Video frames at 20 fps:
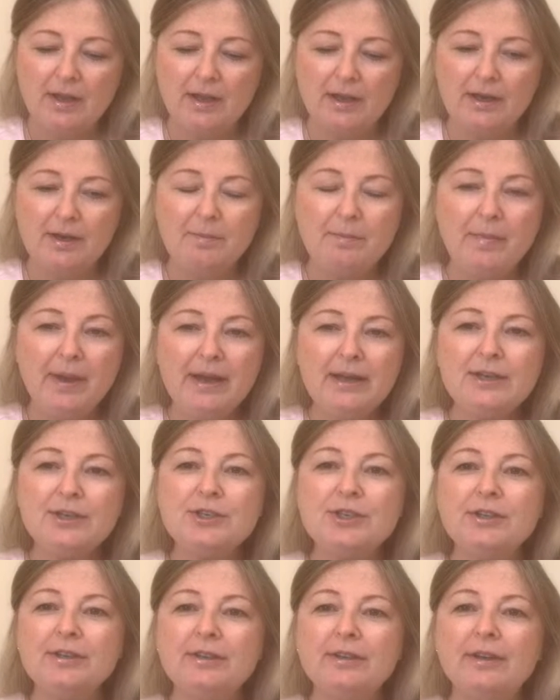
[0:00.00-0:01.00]
And
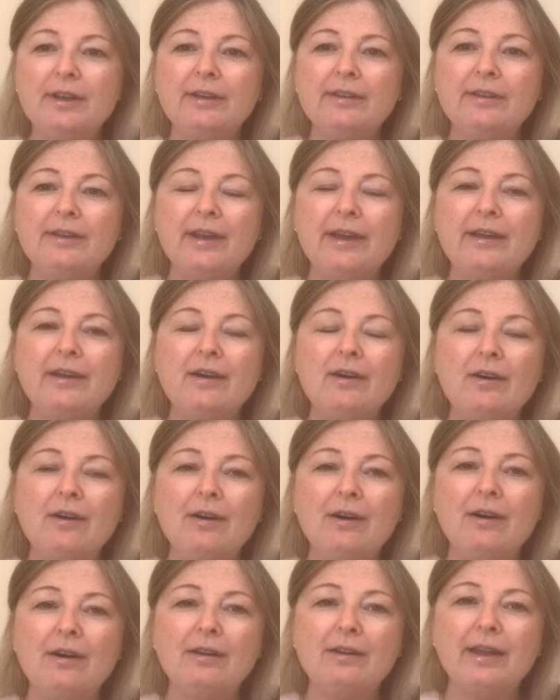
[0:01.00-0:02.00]
imagine that they
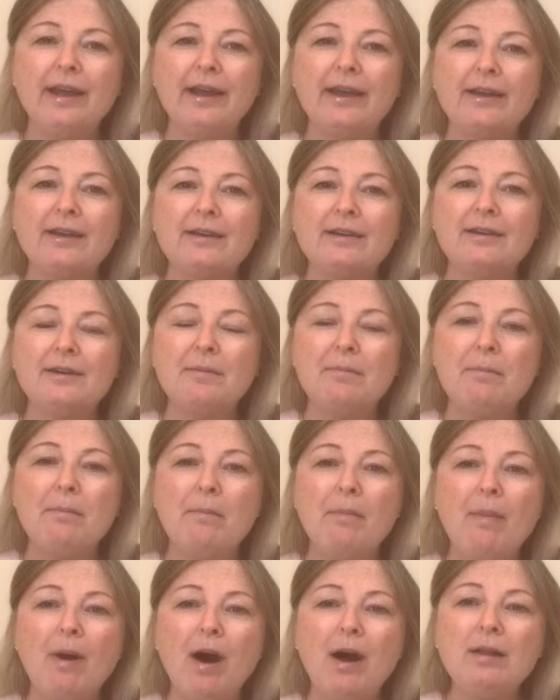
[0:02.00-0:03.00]
are like
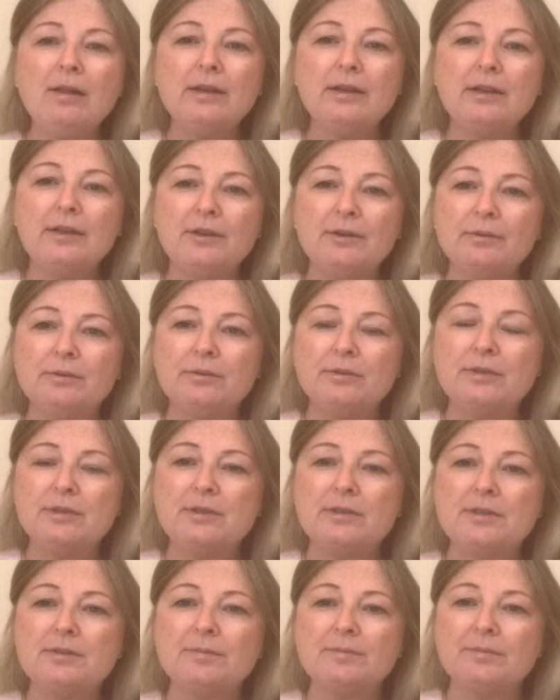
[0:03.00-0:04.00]

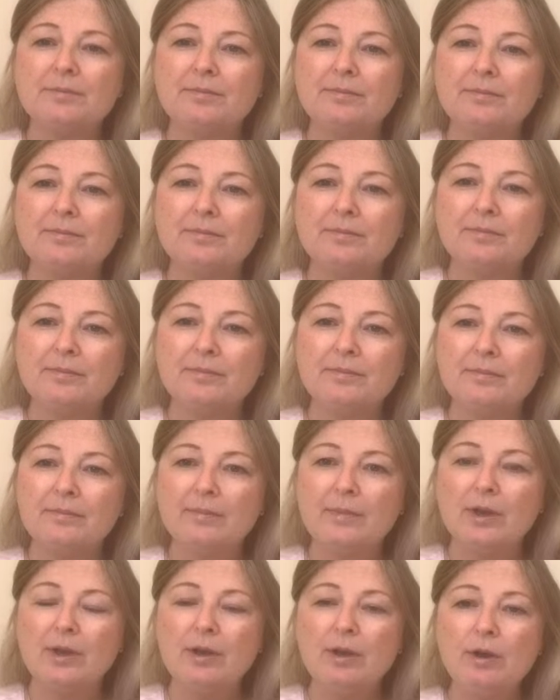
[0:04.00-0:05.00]
molecules
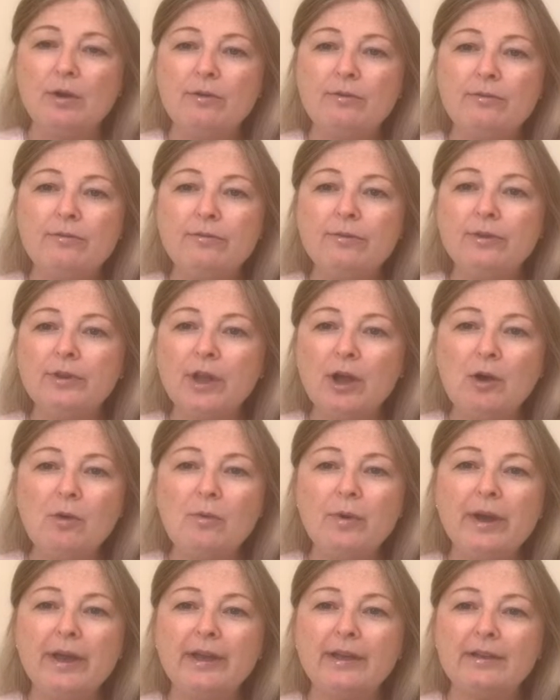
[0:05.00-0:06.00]

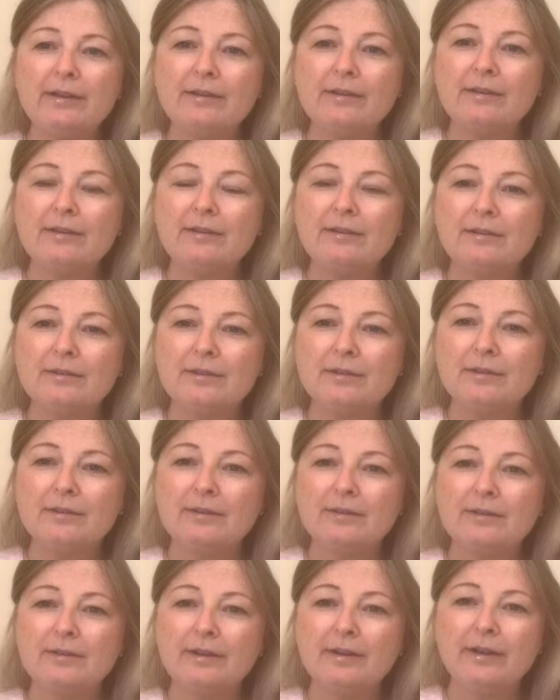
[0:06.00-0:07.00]
flowing
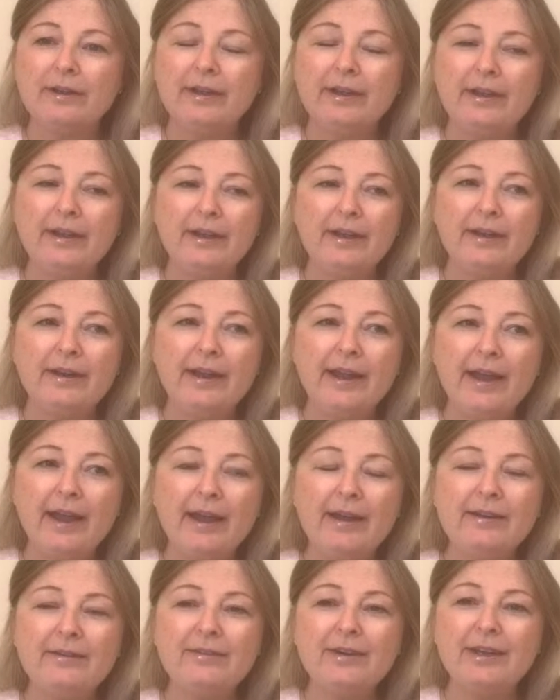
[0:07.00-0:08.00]
and
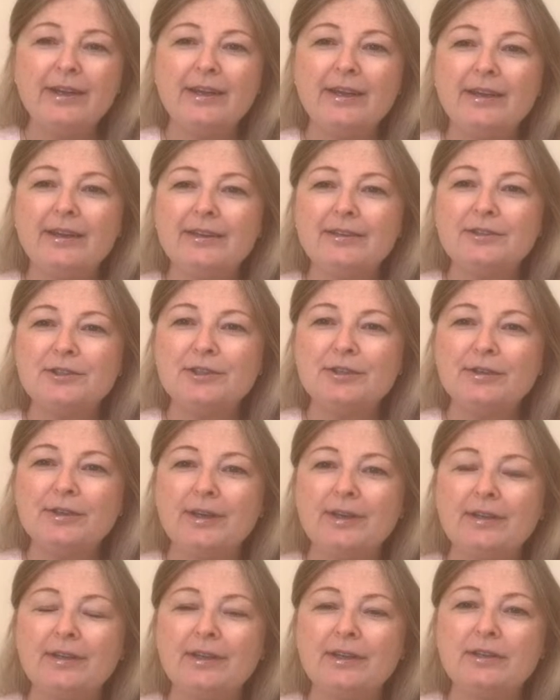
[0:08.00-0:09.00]
aggregating
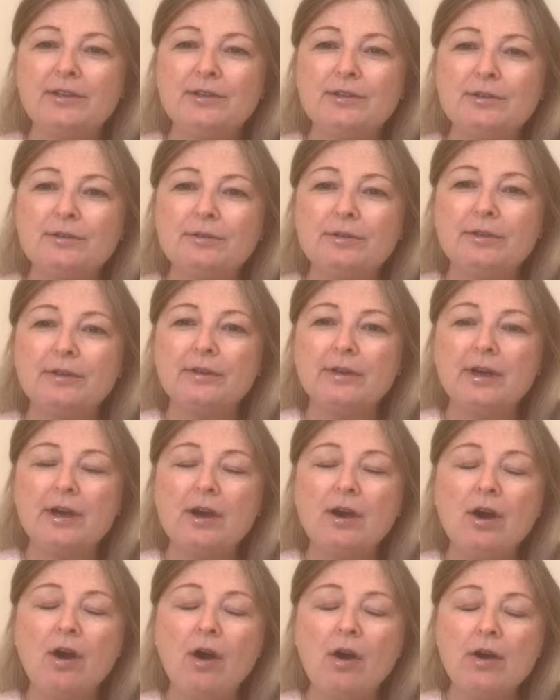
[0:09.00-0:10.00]
together into the
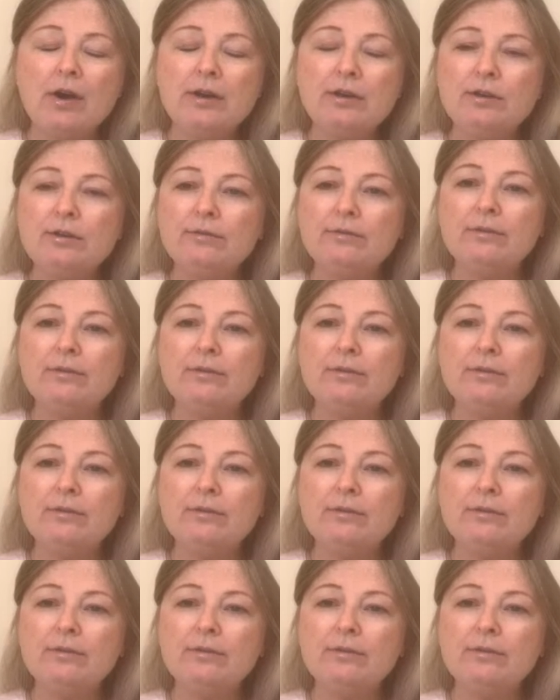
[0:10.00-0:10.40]
current of